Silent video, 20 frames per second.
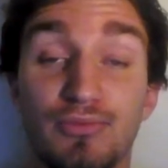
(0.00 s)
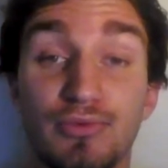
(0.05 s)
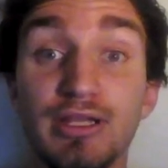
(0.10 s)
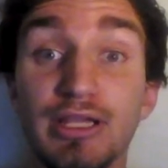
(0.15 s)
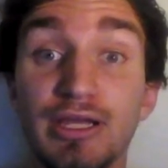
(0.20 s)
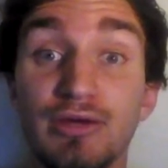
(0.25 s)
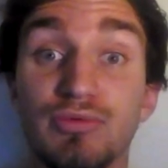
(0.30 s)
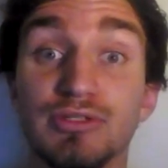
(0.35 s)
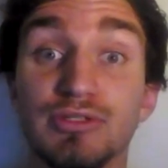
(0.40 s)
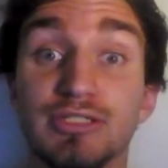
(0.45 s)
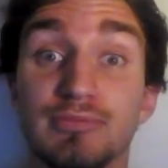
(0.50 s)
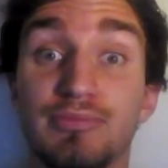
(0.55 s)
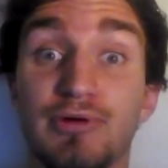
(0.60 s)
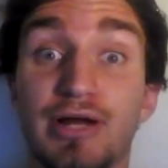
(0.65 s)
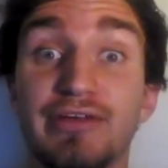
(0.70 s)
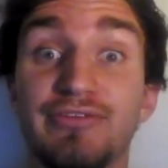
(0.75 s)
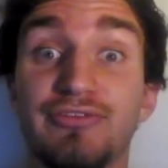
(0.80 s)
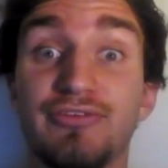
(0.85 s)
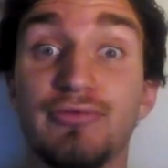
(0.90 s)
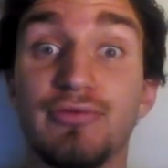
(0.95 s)
really will
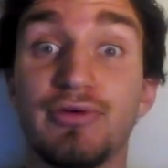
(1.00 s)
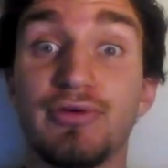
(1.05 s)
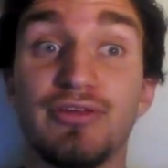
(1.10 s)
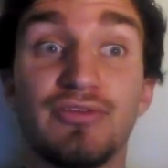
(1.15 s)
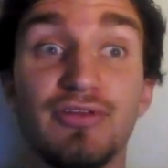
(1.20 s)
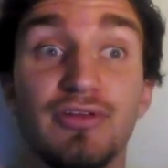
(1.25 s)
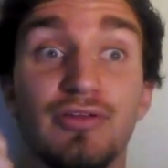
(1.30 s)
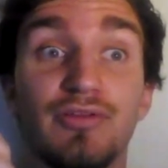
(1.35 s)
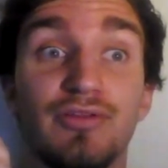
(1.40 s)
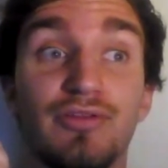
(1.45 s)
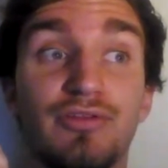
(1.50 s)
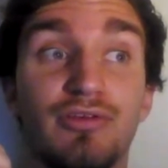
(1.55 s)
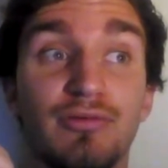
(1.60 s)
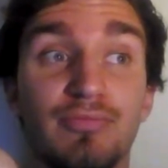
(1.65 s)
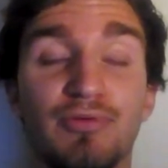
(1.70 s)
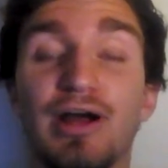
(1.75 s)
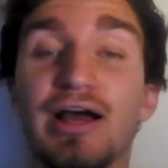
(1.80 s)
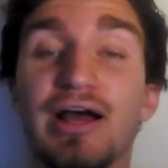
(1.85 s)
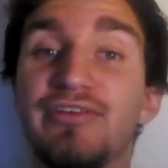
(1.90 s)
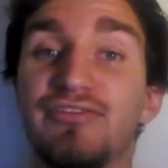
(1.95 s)
surprise you, because it
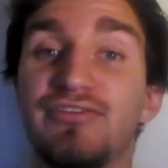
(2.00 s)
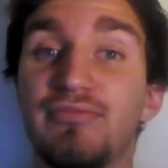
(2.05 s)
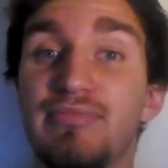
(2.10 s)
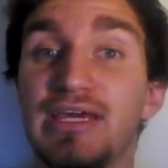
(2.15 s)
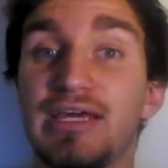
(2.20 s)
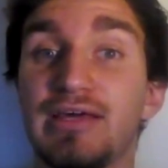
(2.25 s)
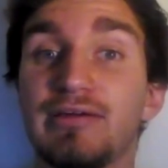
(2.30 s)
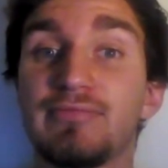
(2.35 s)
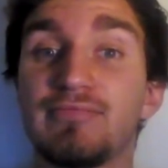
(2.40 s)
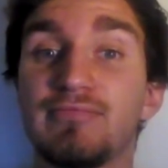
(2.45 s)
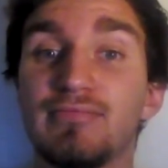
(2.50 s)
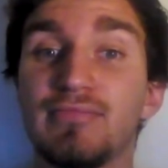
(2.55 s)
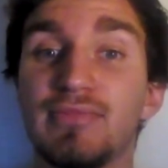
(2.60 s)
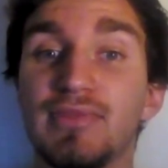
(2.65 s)
surprised me.